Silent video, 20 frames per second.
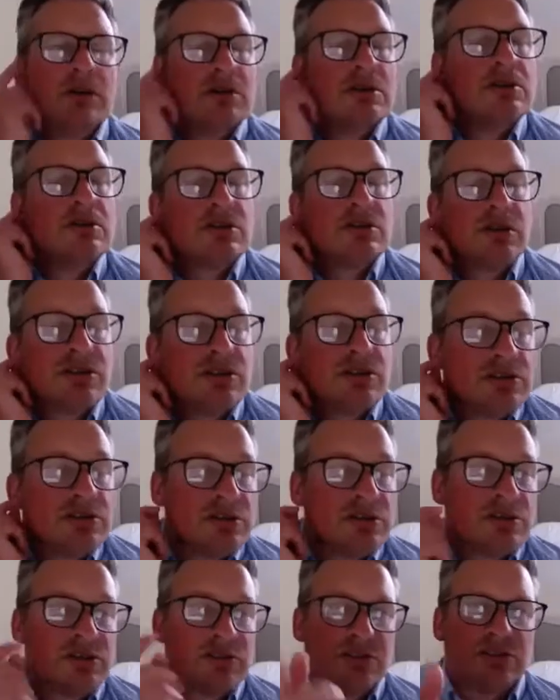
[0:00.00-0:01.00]
So
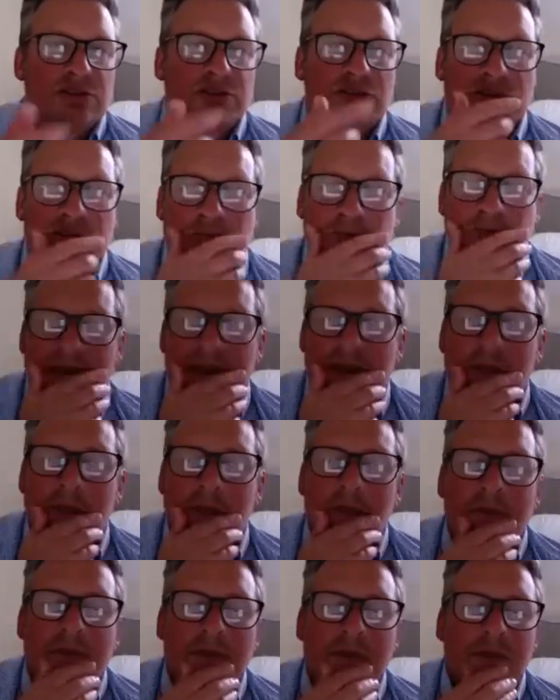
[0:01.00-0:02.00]
just picking up
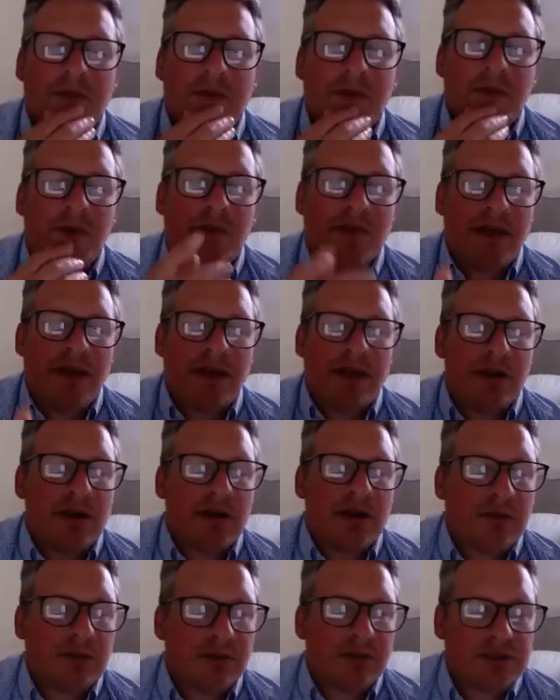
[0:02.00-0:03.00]
on that
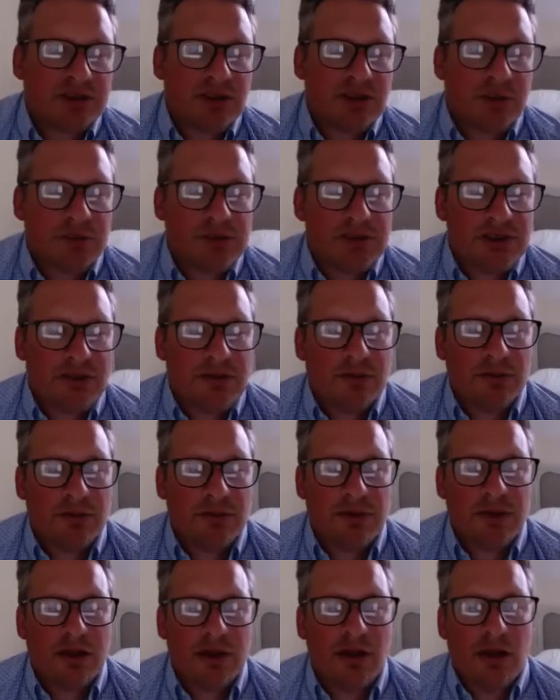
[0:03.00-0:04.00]
earlier point, Simon. So
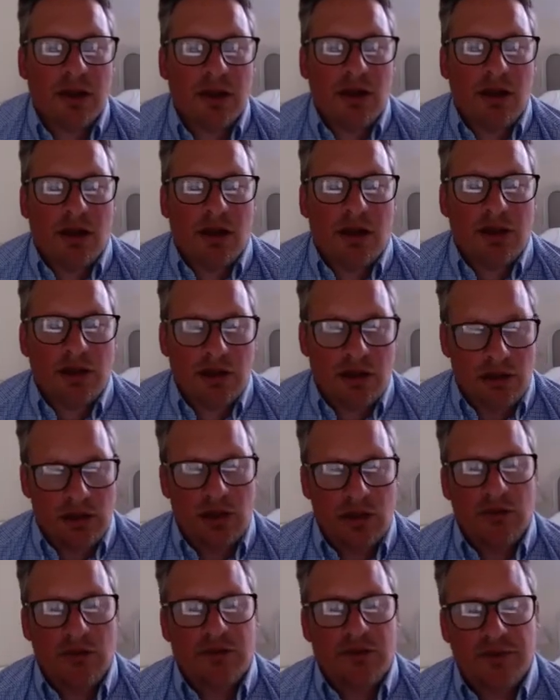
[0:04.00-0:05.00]

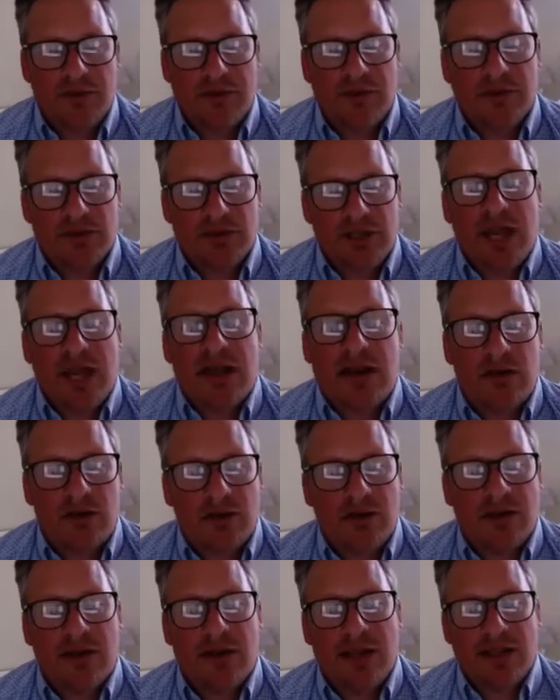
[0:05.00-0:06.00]
you've obviously had a
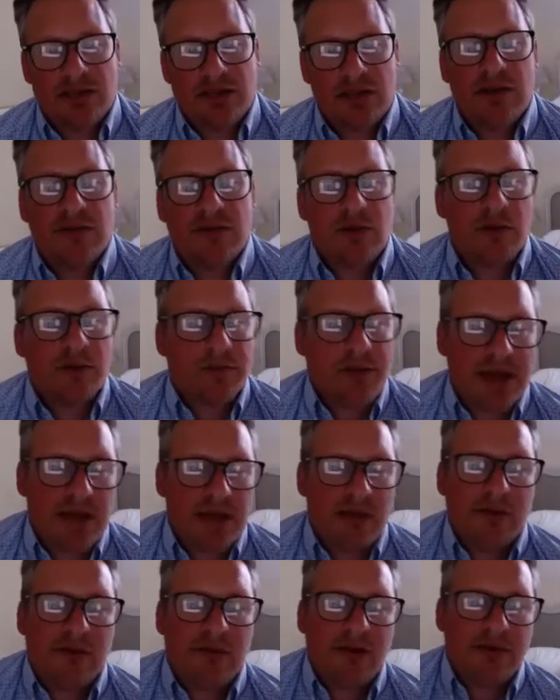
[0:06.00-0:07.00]
look at the letter, and you've gone back,
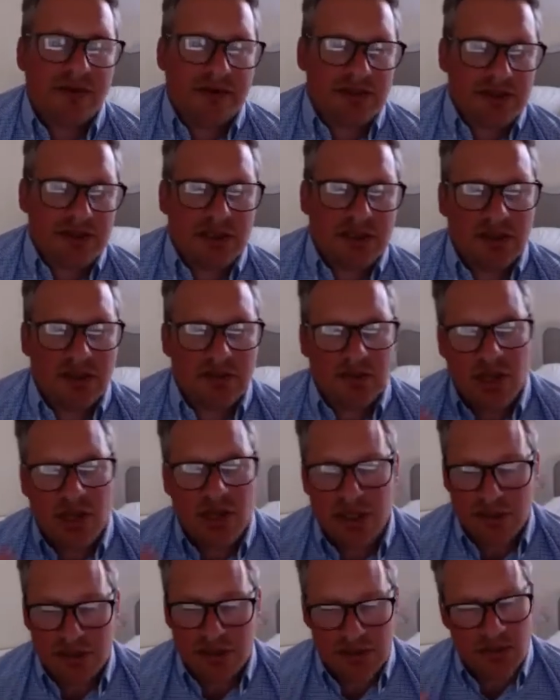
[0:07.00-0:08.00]
you've revisited, you've
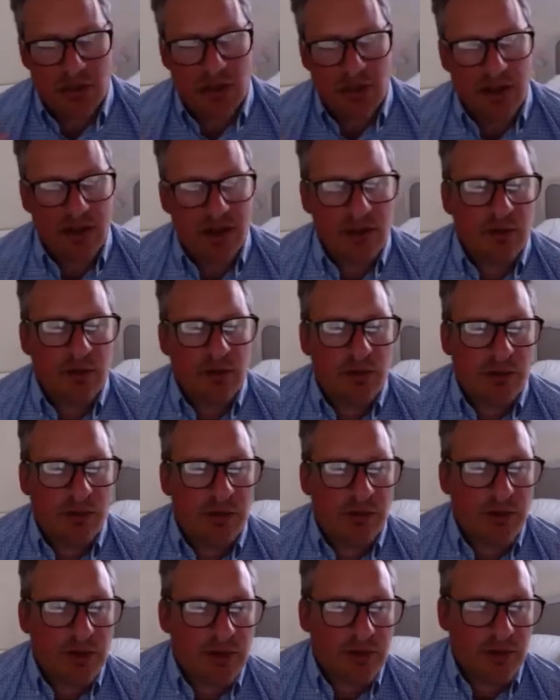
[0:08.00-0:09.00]
changed slightly
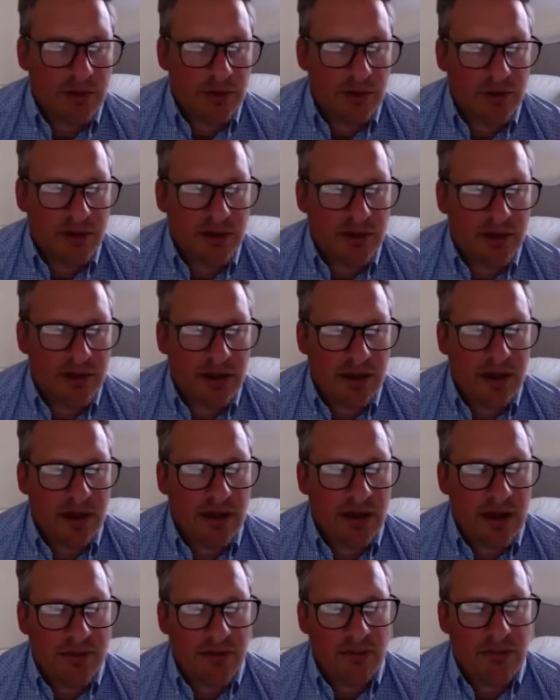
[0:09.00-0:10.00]
your thinking,
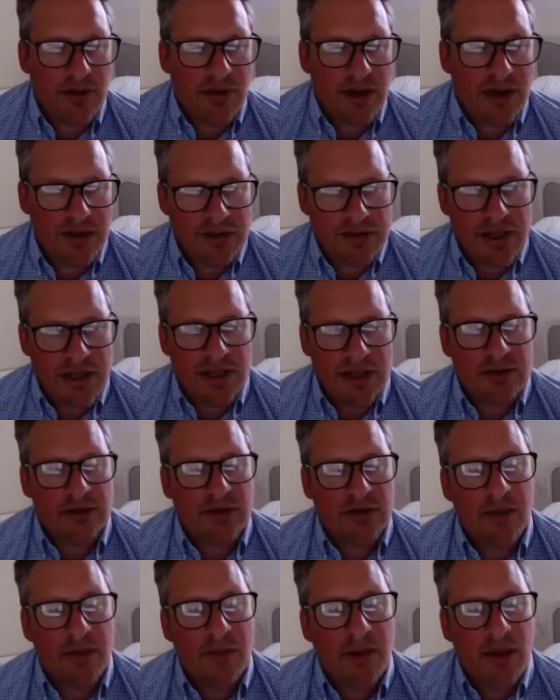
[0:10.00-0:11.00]
having read it the second time.